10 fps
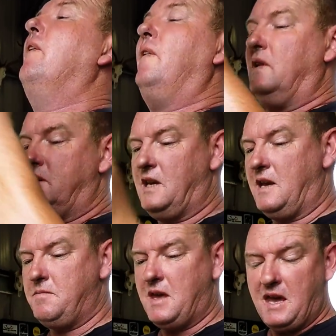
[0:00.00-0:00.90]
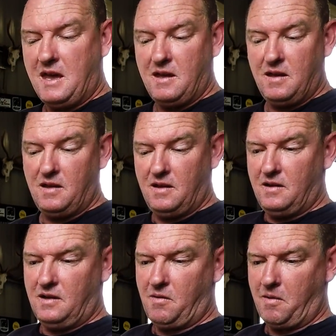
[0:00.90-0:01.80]
All the same there.
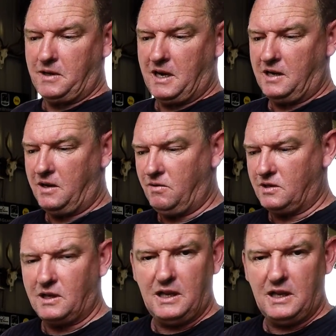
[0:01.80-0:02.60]
Now what we need to do is